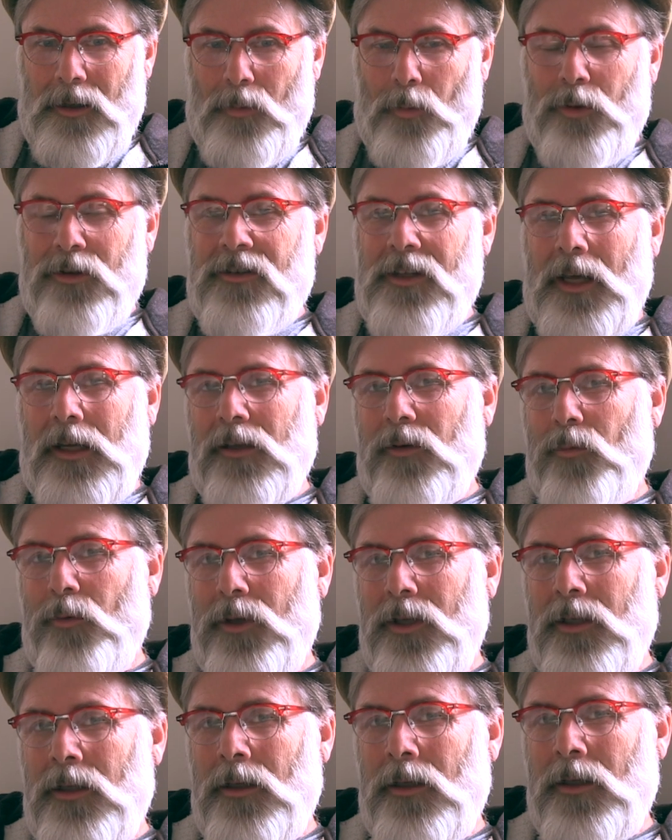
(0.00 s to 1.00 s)
Will well, and
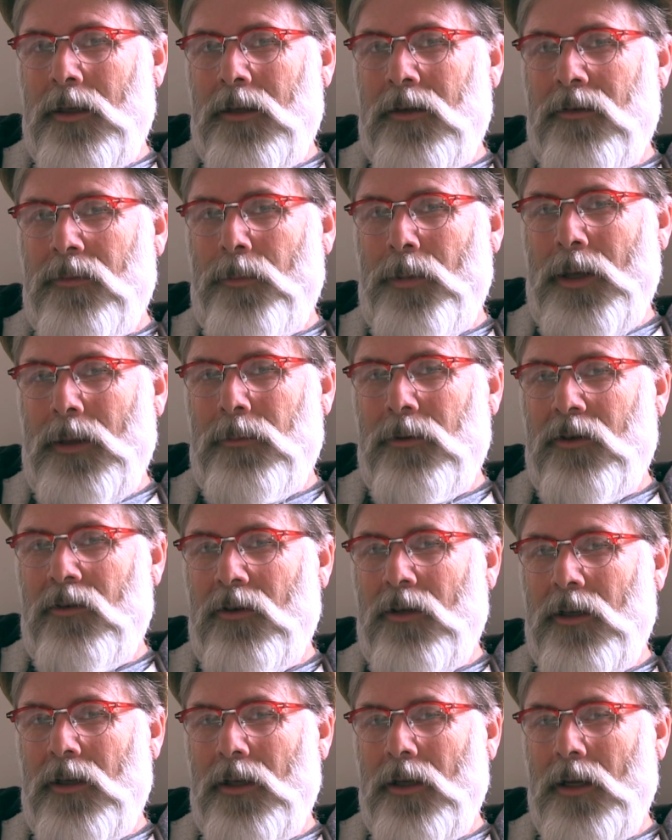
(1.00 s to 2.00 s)
Win is
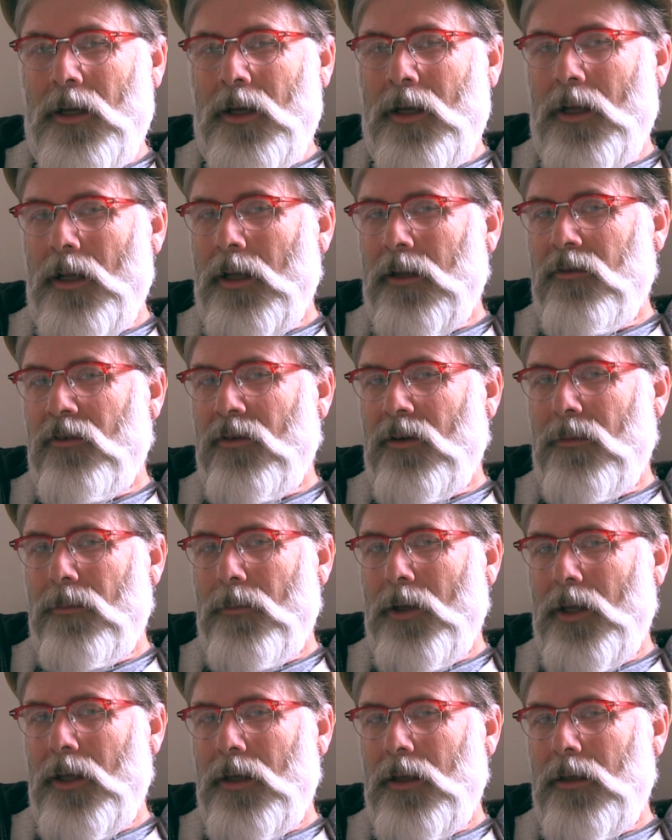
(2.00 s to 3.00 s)
publishing a collection of
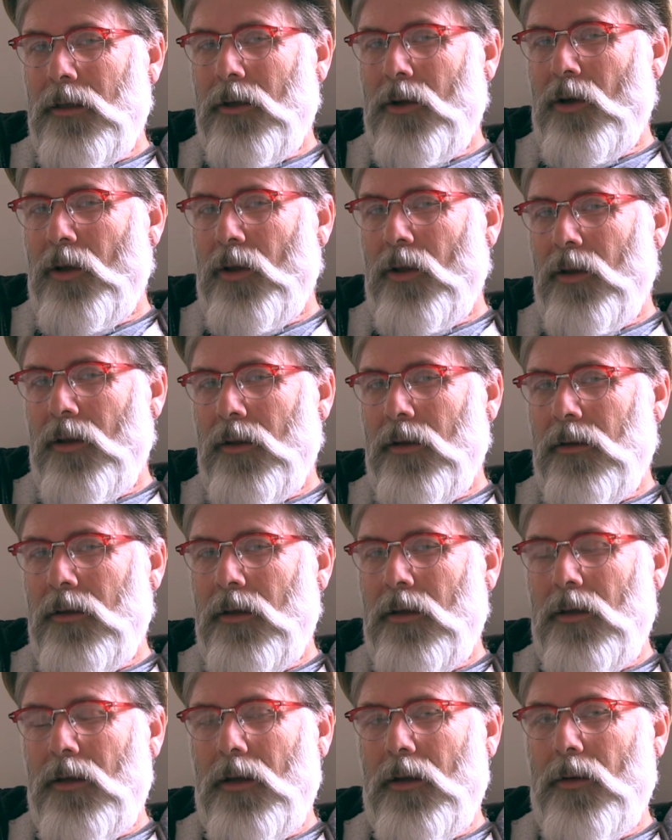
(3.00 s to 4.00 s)
mine
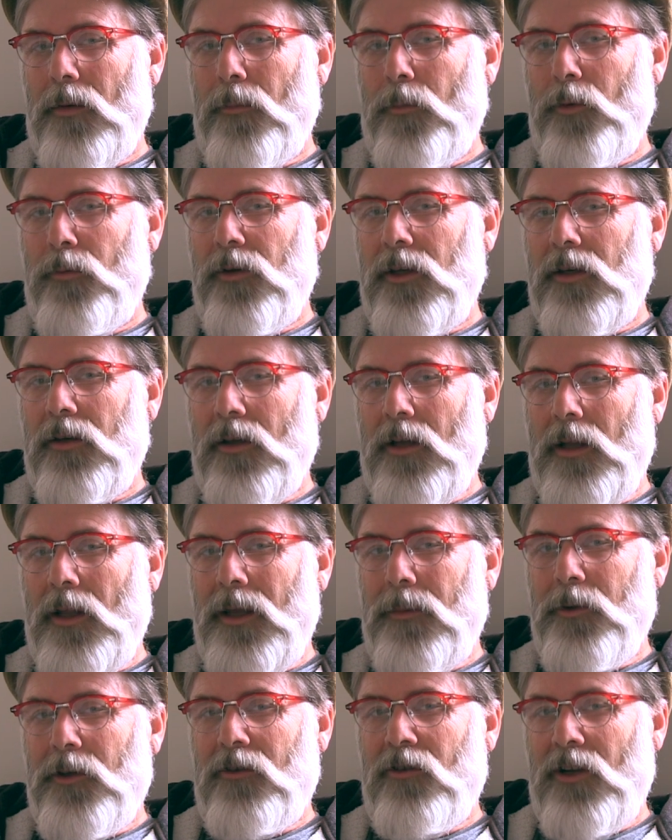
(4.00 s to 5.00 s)
called Moving to
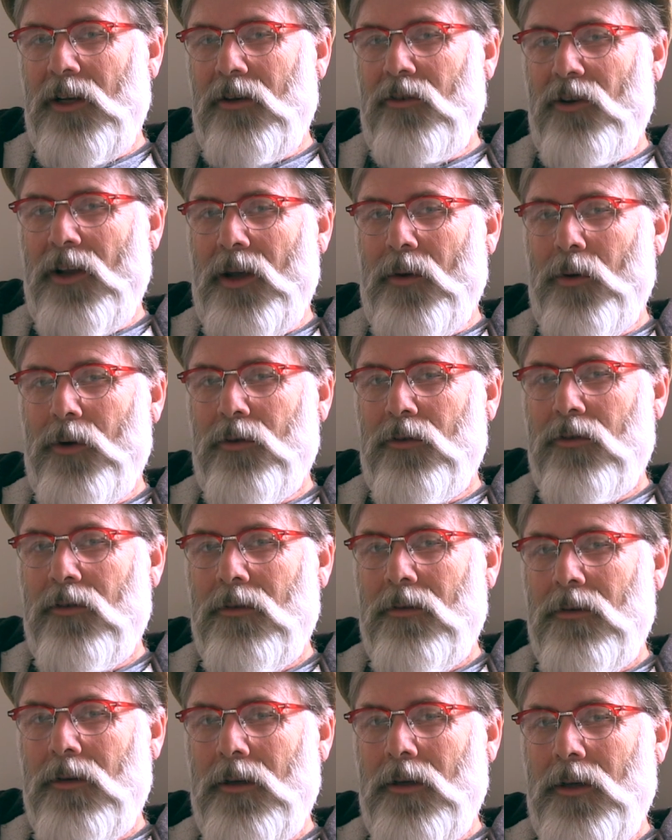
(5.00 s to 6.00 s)
Climate Change
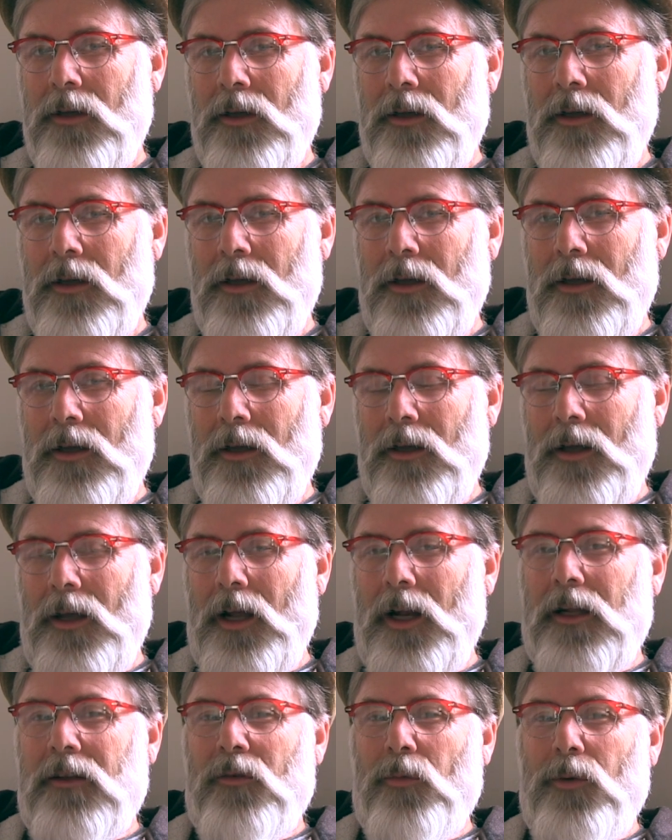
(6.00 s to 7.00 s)
Hours.
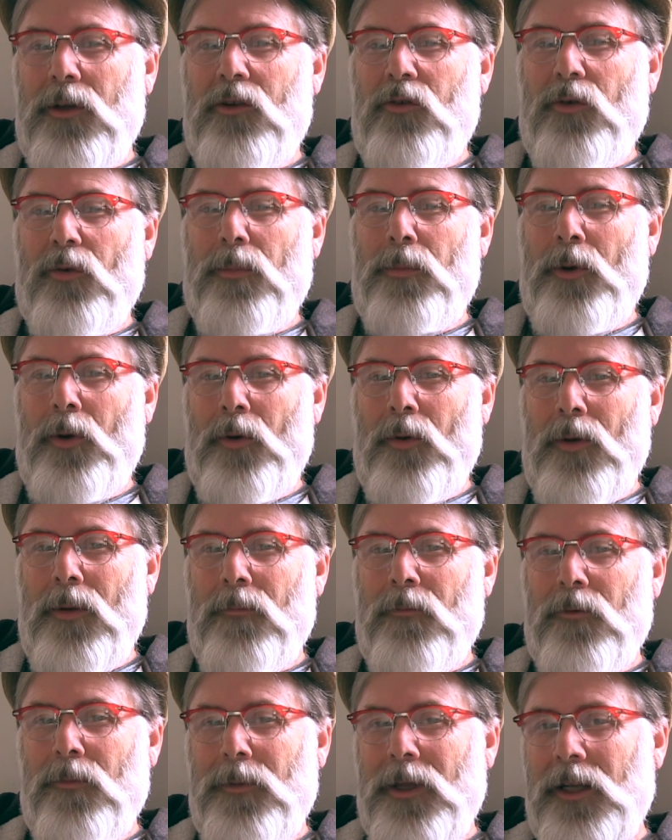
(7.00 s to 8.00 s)
I'd like to read you a
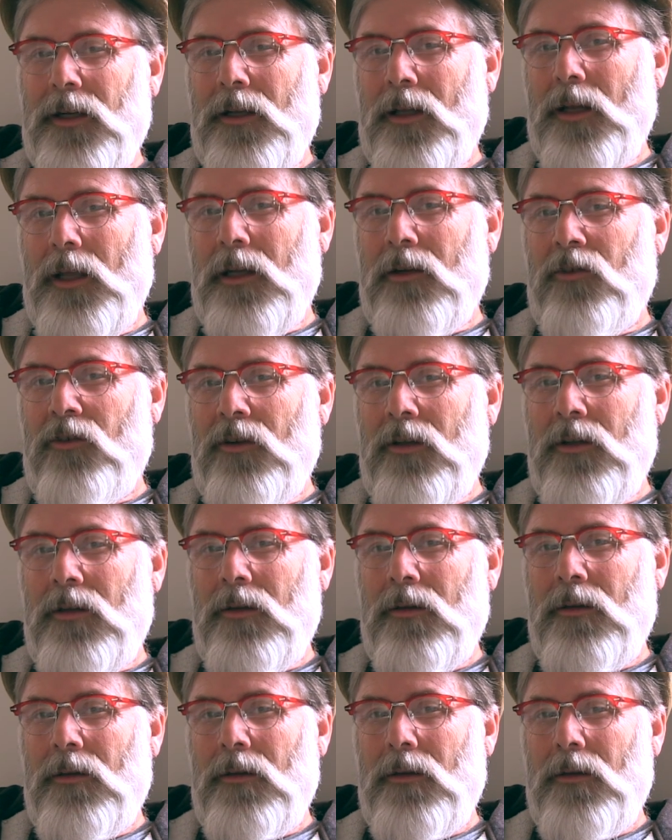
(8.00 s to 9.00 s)
poem from that
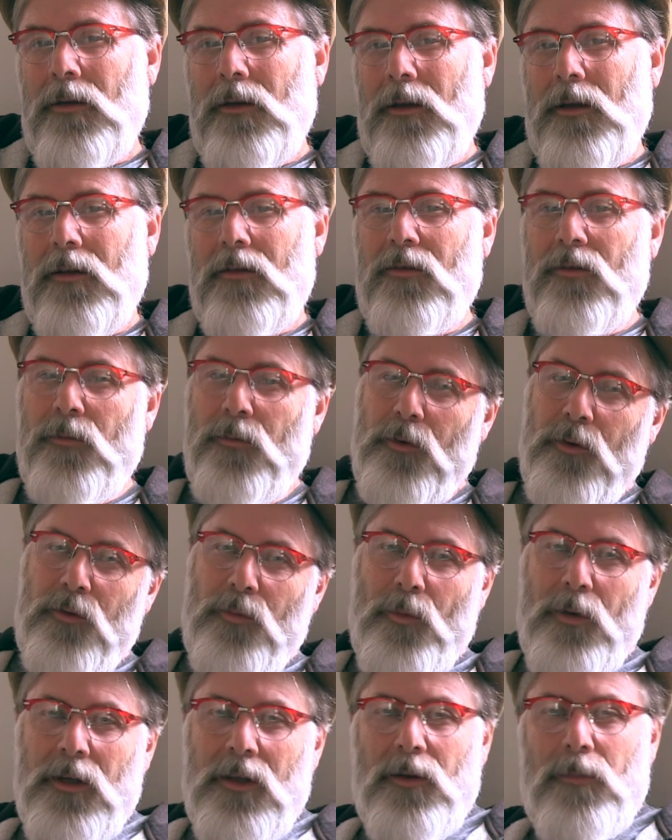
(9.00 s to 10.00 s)
collection. It's the
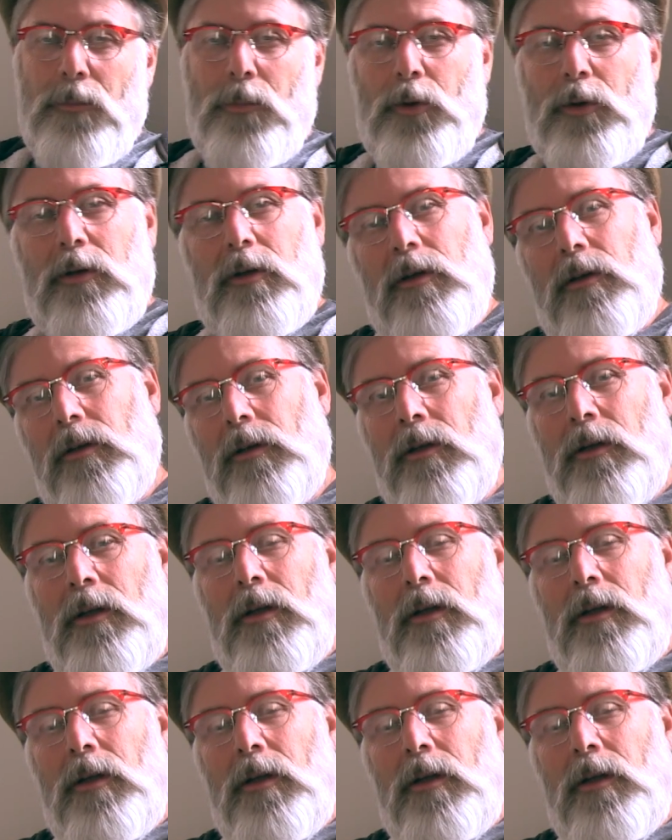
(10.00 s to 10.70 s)
first one in the book.